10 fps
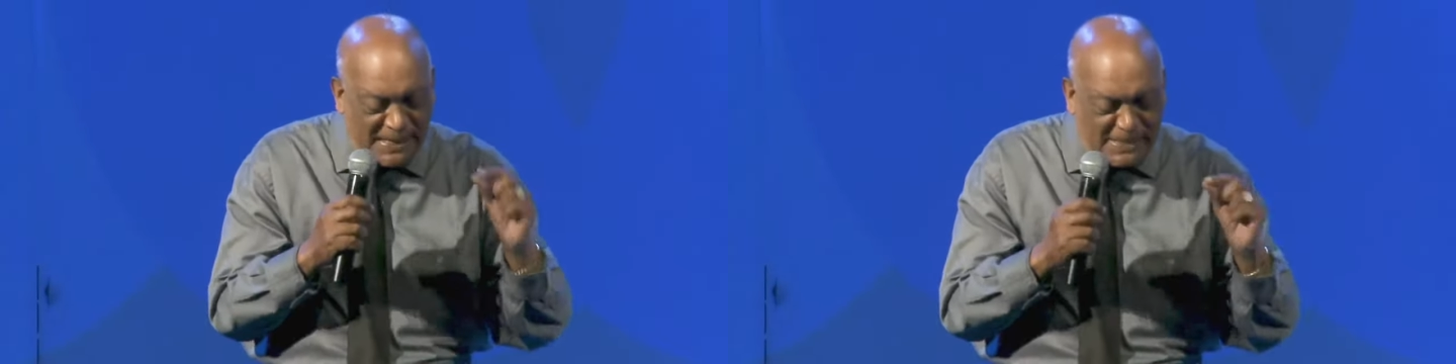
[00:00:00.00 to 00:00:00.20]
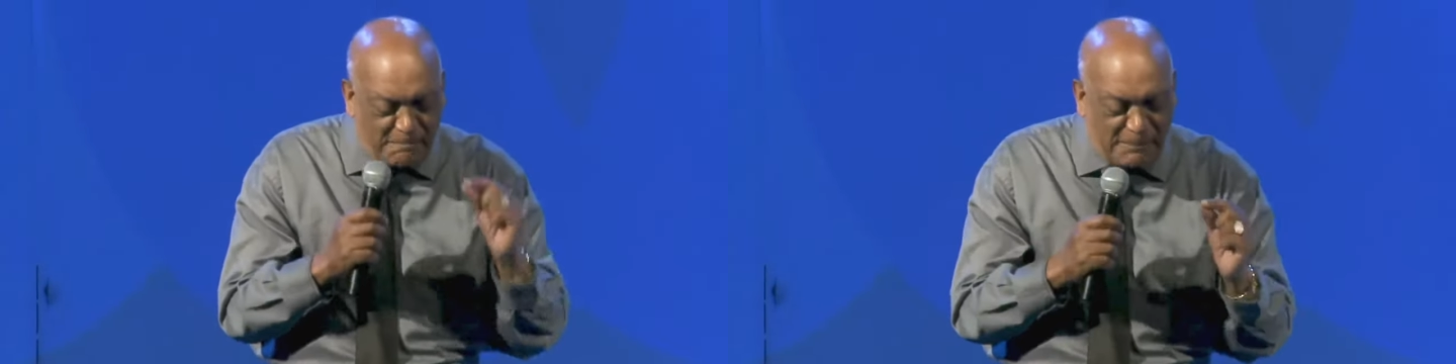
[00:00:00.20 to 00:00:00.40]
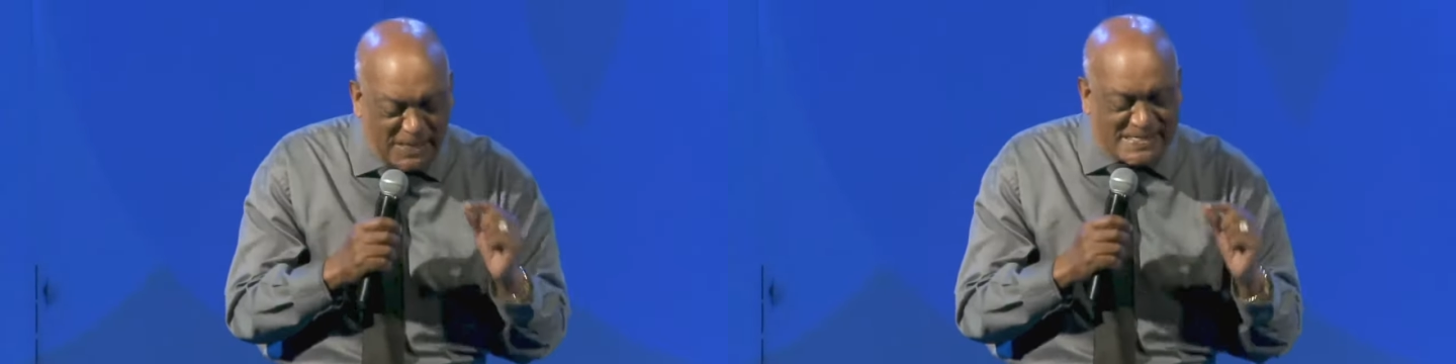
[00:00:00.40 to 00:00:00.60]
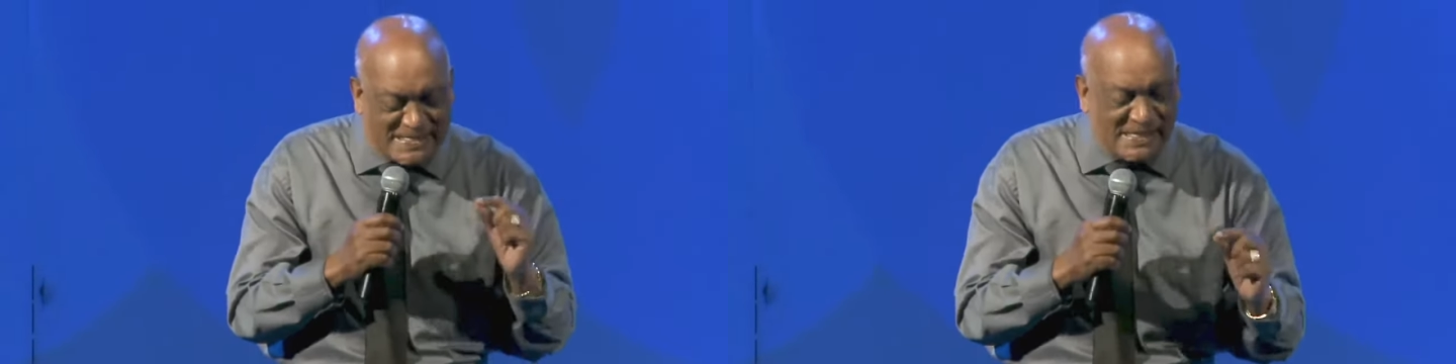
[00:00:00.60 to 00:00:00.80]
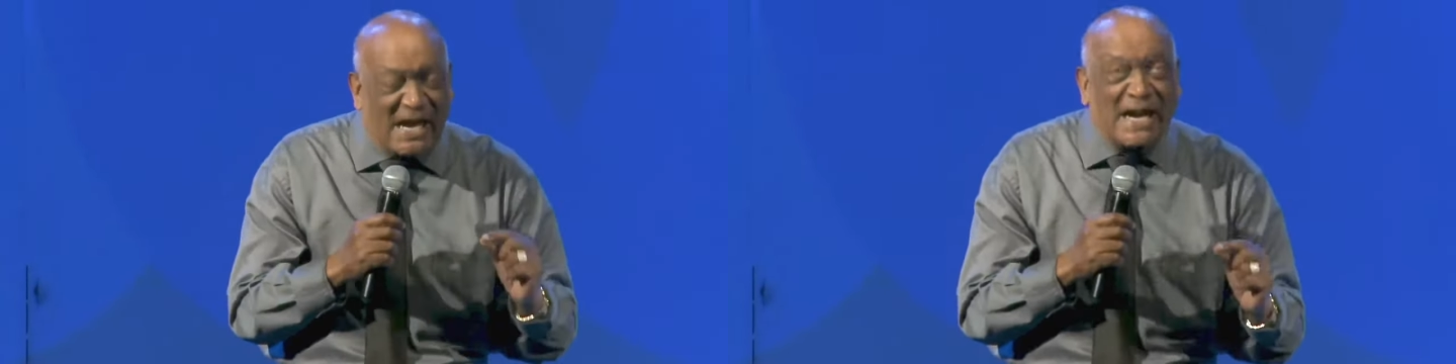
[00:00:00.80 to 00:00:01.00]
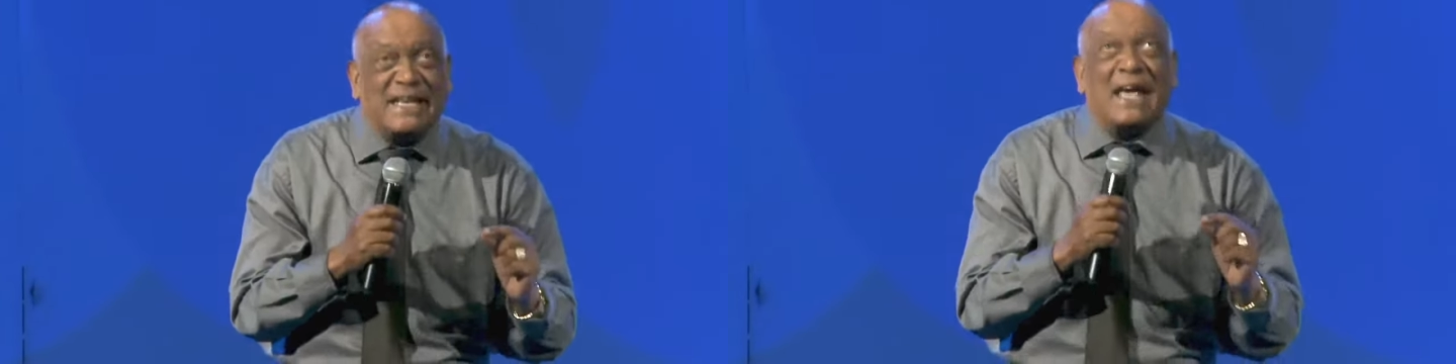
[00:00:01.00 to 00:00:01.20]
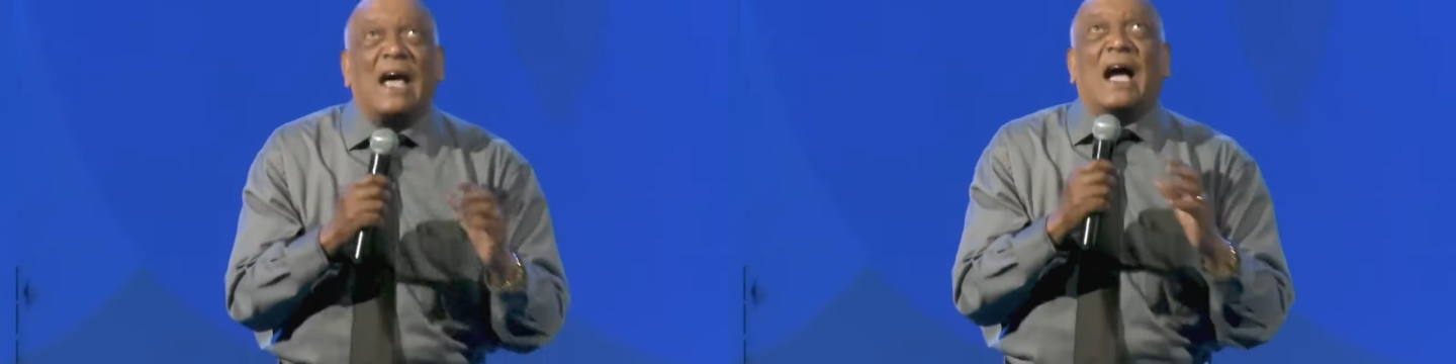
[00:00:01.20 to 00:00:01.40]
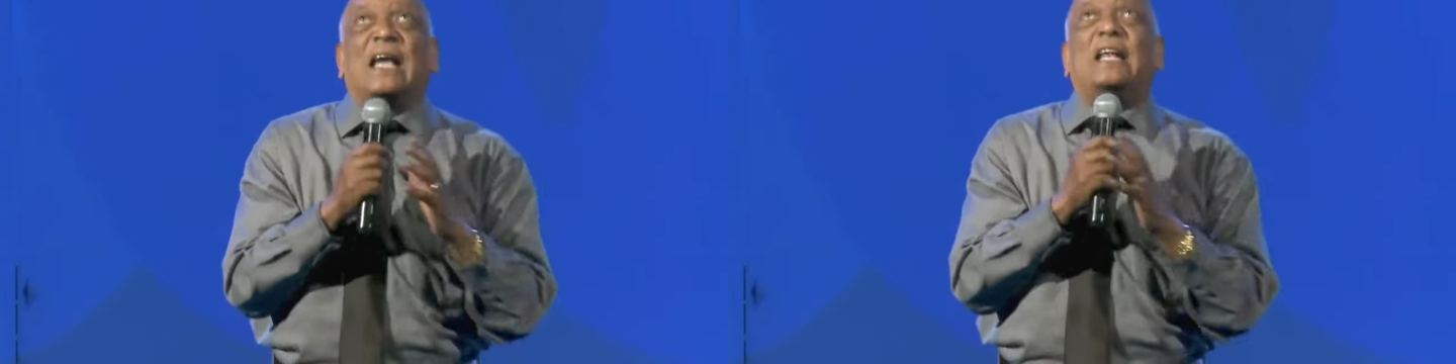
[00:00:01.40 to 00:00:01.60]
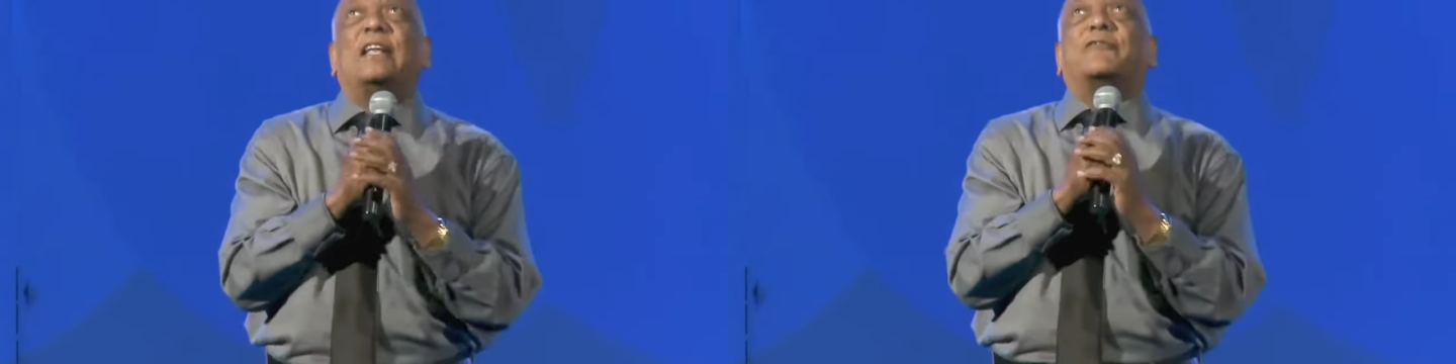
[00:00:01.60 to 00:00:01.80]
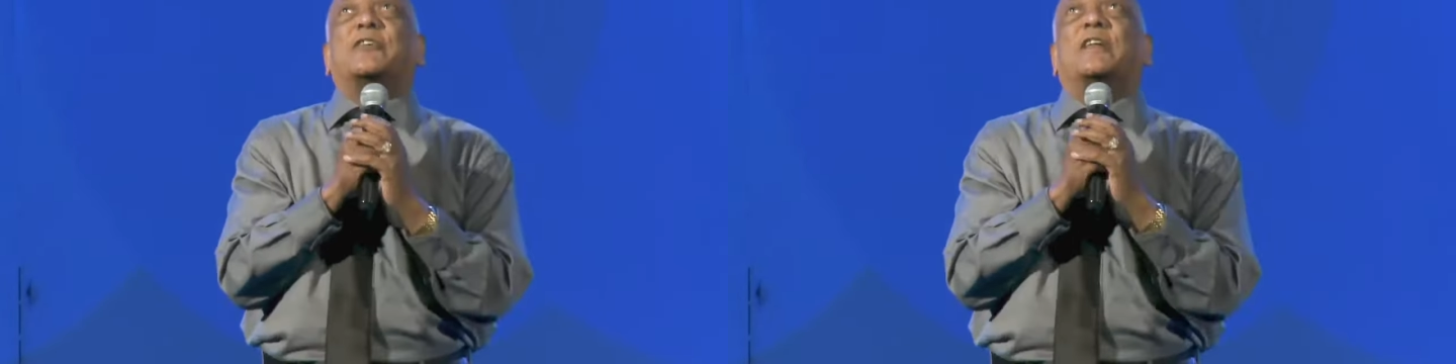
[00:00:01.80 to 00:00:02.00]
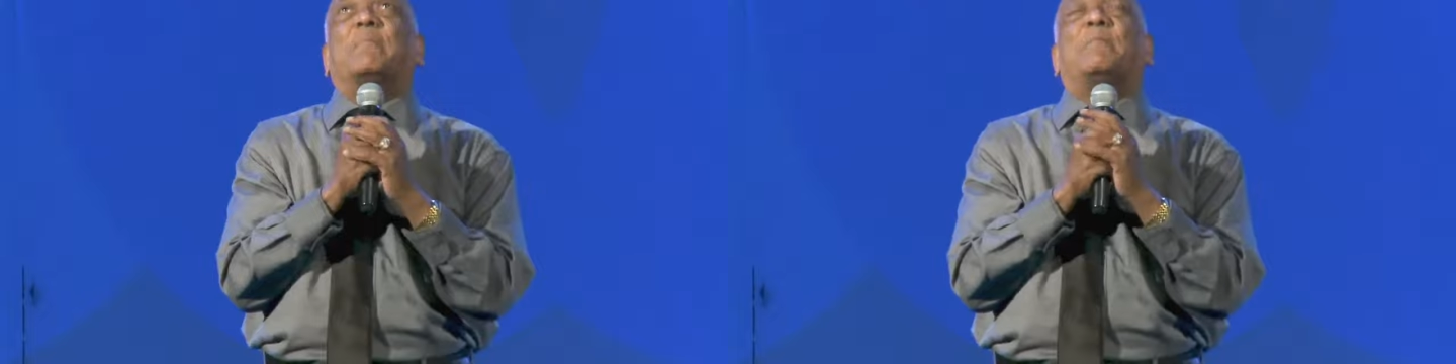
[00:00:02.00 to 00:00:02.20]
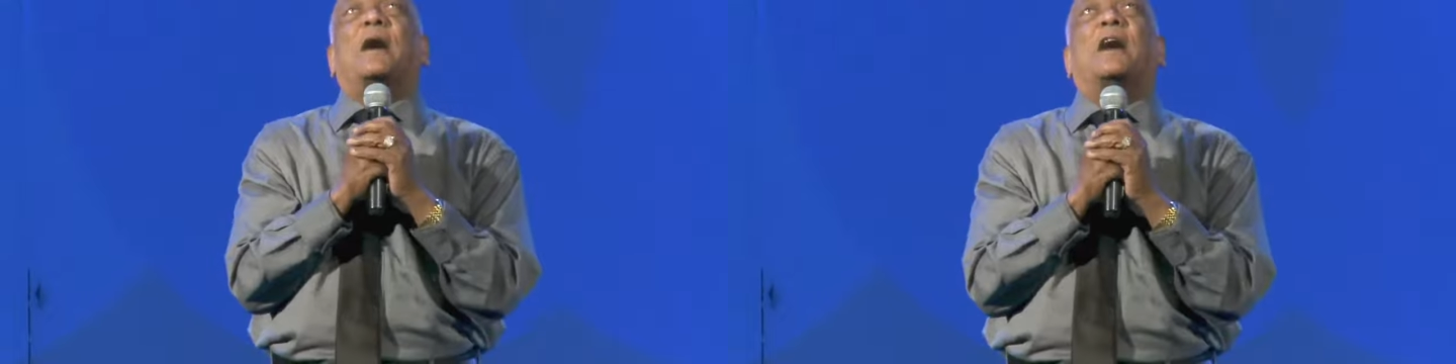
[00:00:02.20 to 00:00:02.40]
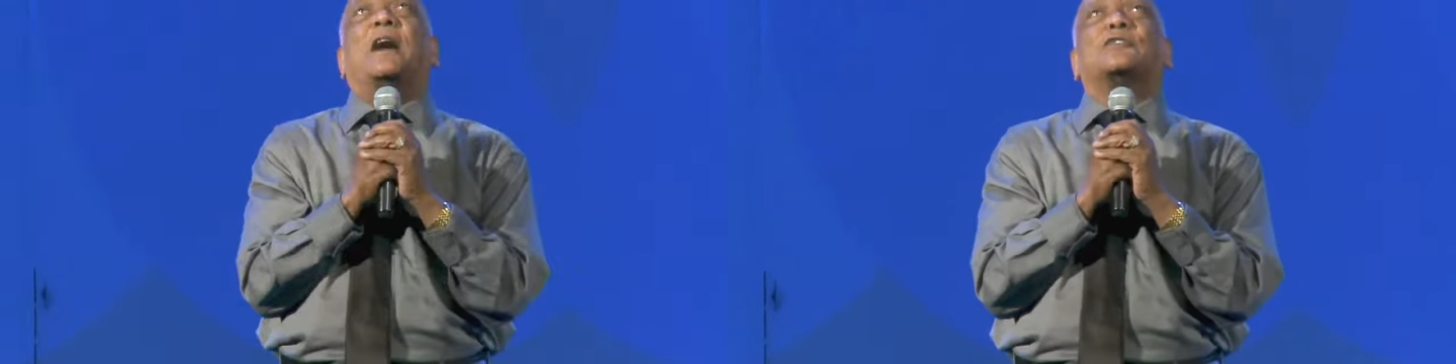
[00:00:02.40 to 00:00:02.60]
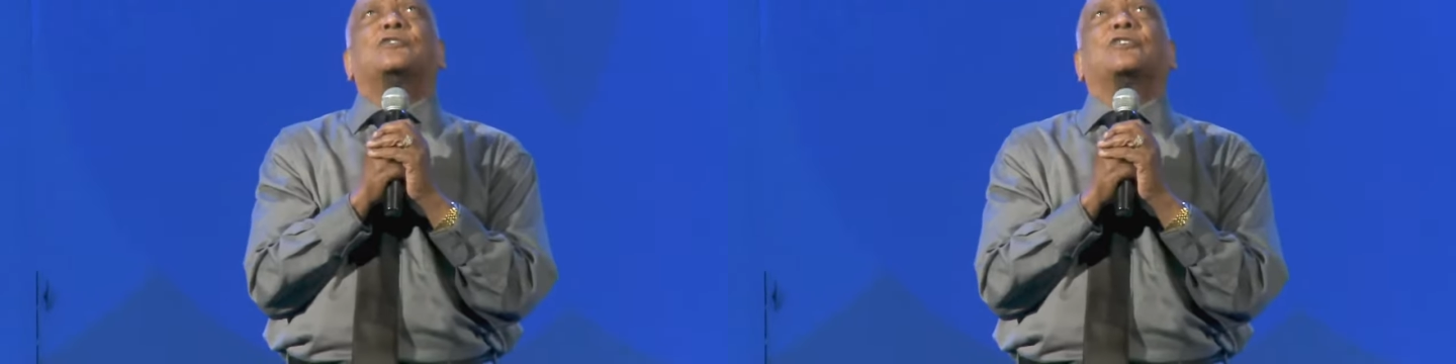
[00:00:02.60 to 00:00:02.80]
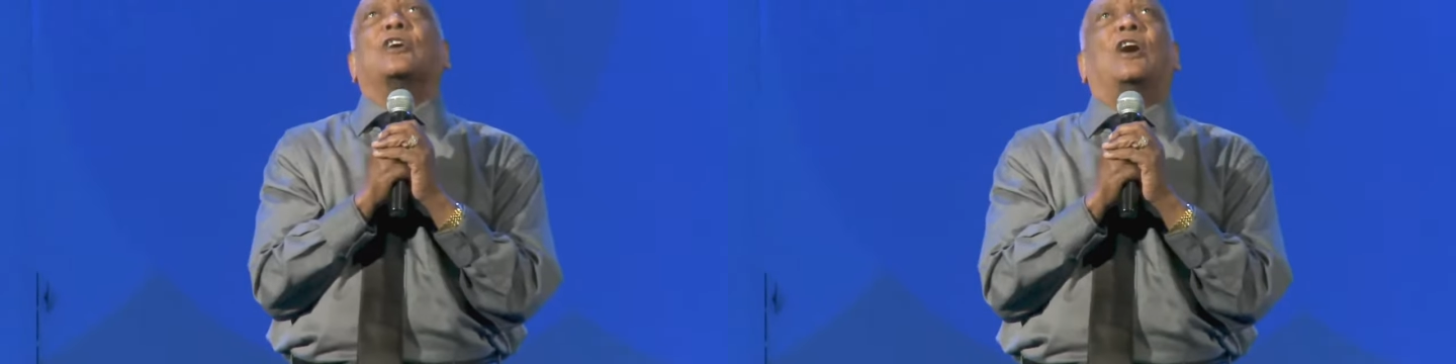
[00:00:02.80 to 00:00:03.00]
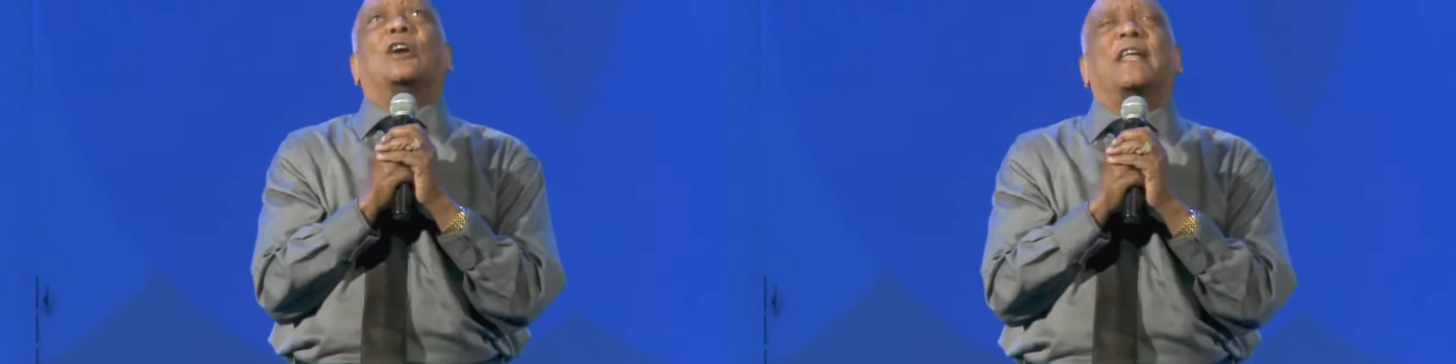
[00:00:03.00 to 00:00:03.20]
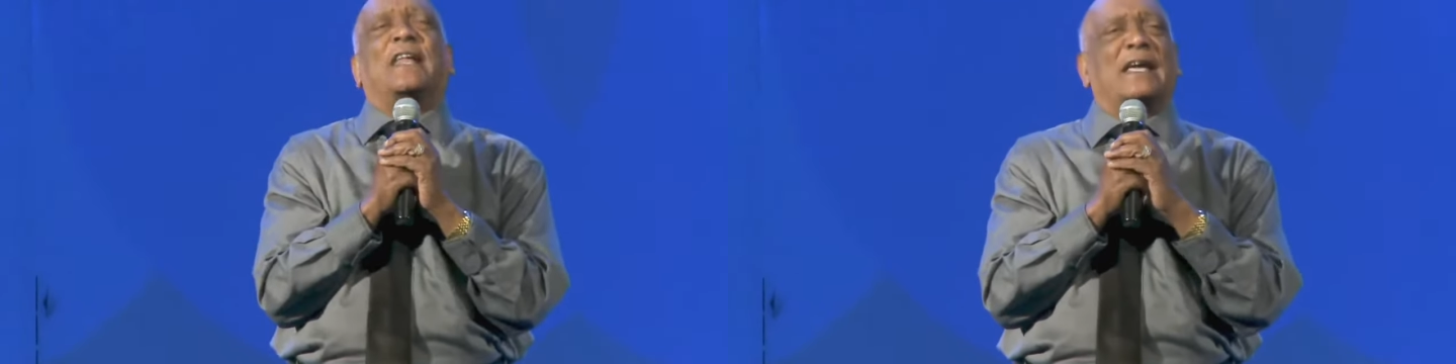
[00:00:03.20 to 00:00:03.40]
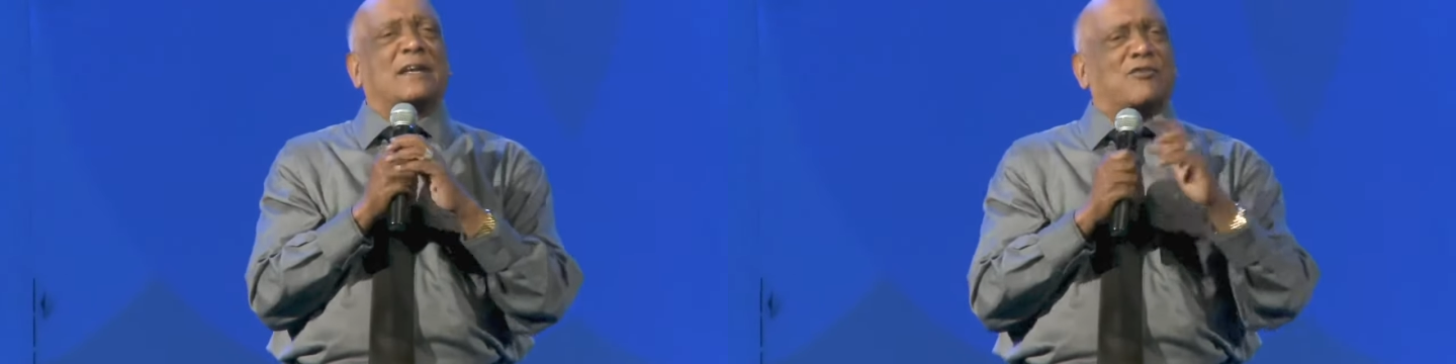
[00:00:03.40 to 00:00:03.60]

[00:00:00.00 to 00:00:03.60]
at her bedside, I lifted up my heart to God and I